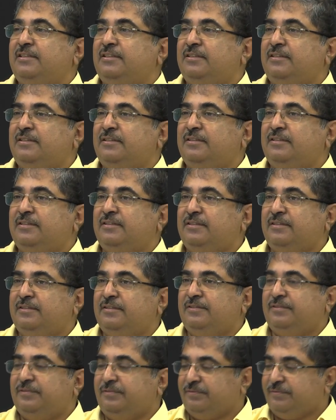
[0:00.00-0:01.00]

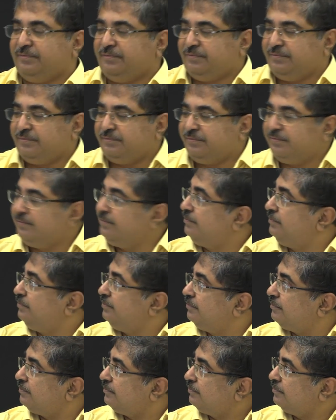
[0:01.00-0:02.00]

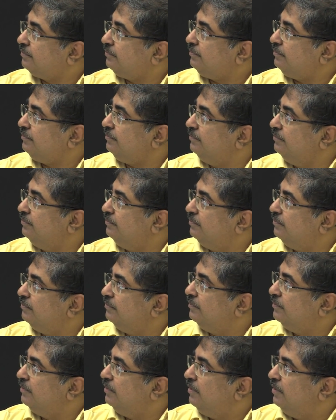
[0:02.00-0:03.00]

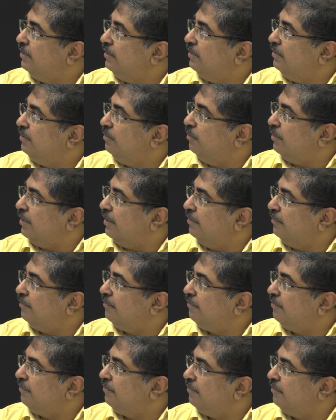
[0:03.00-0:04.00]
Nothing is said.